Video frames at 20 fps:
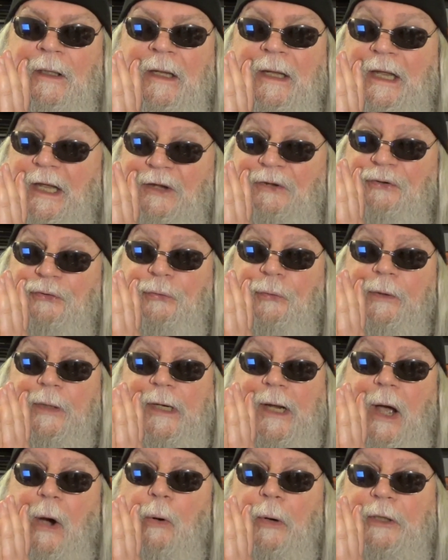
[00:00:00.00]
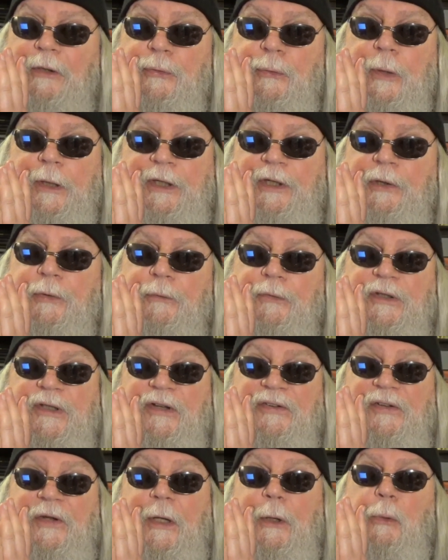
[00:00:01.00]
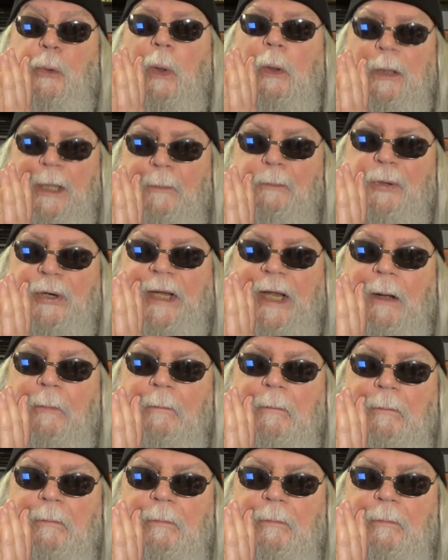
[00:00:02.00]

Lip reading: He's sure to go into acute disequilibrium.